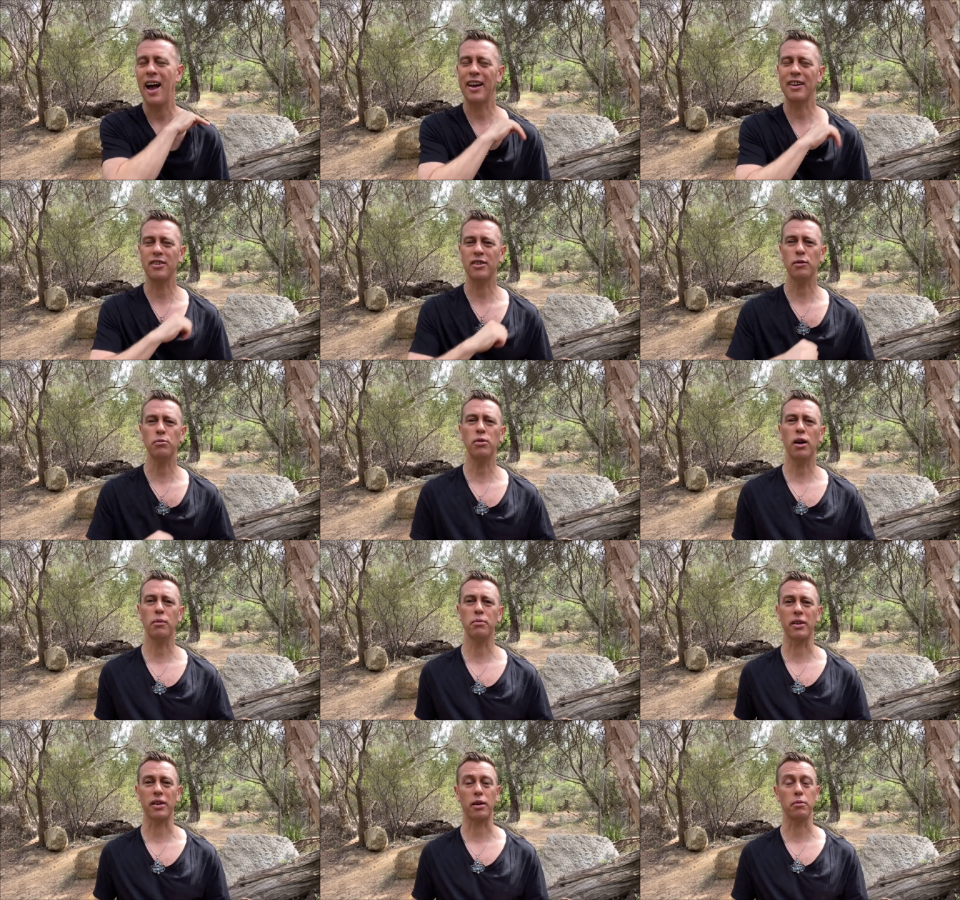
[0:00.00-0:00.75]
And
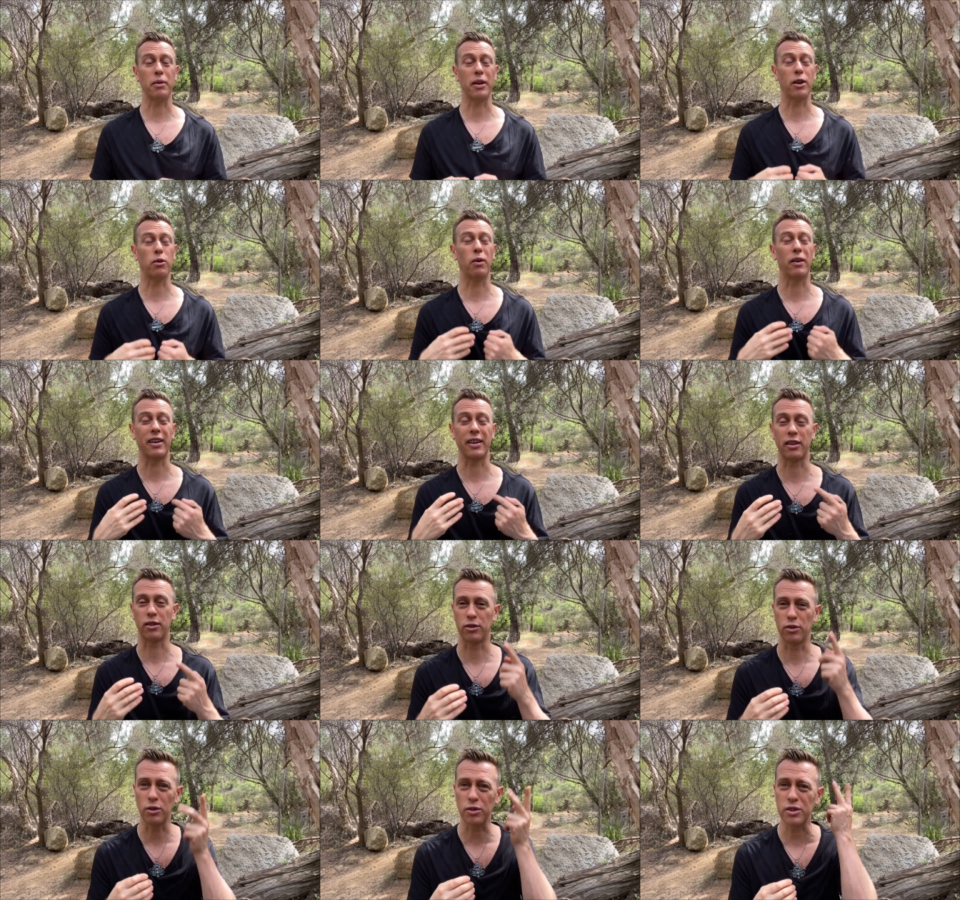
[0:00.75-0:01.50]
sometimes that can be quite
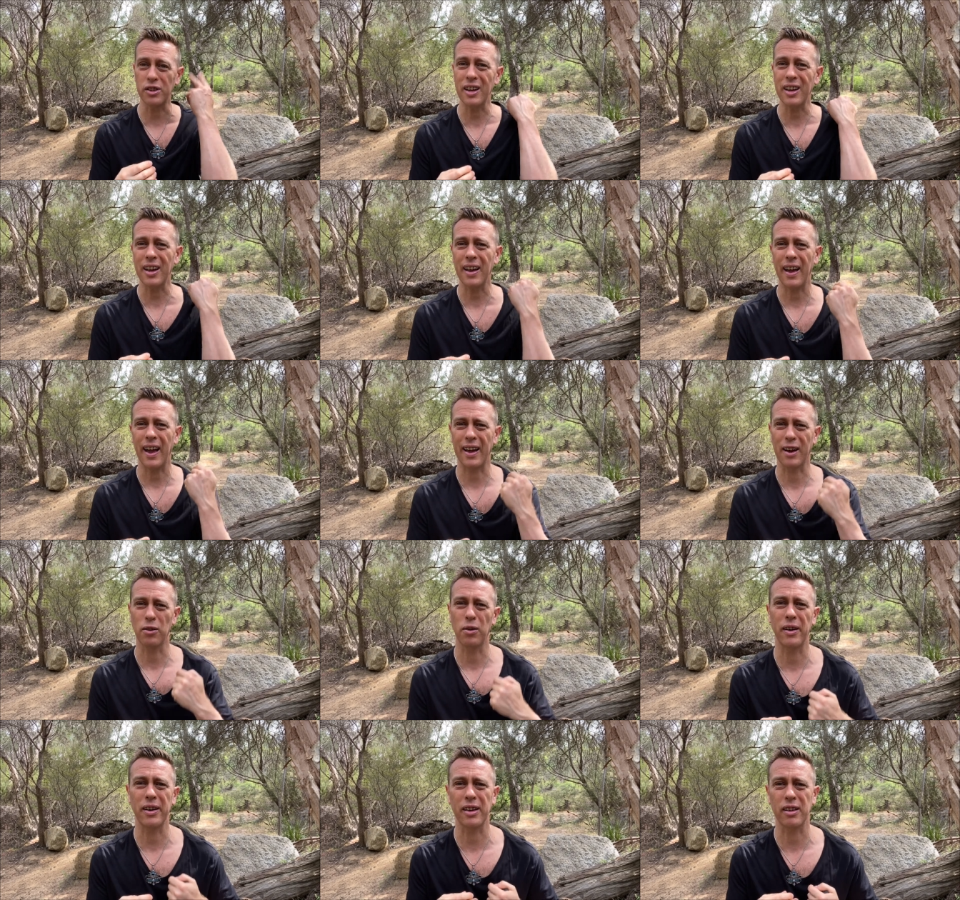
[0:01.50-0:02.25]
exhausting
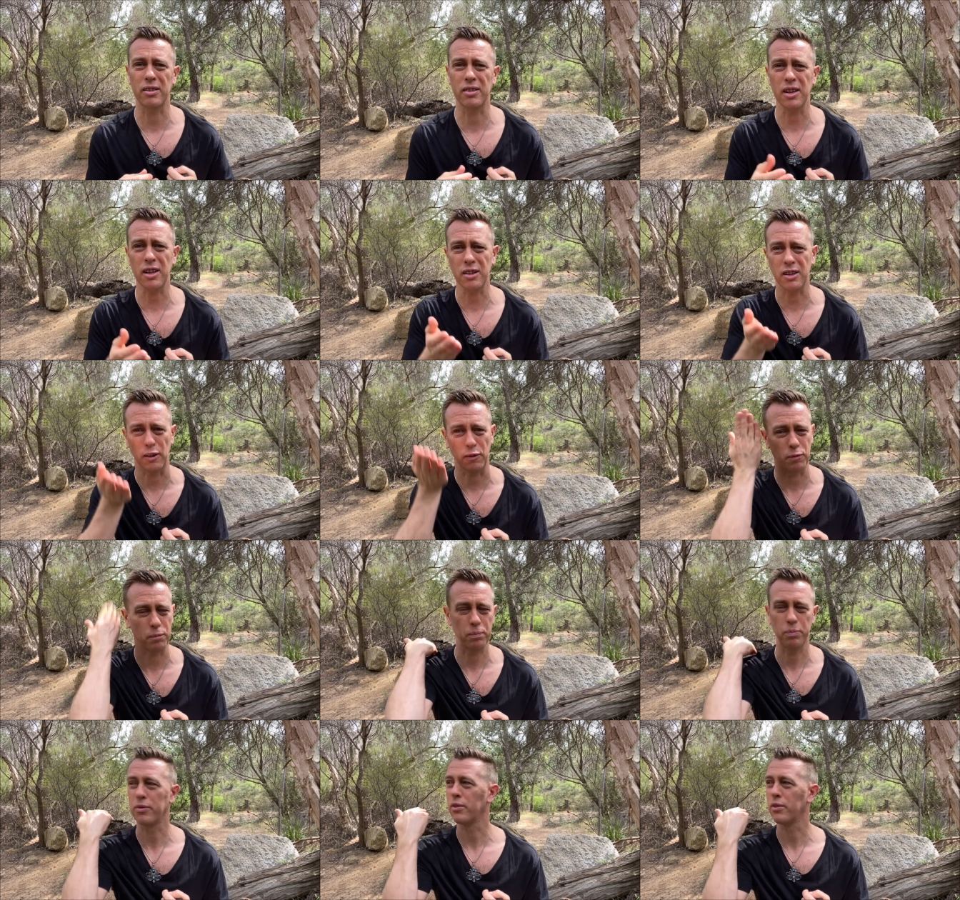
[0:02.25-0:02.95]
and quite excessive.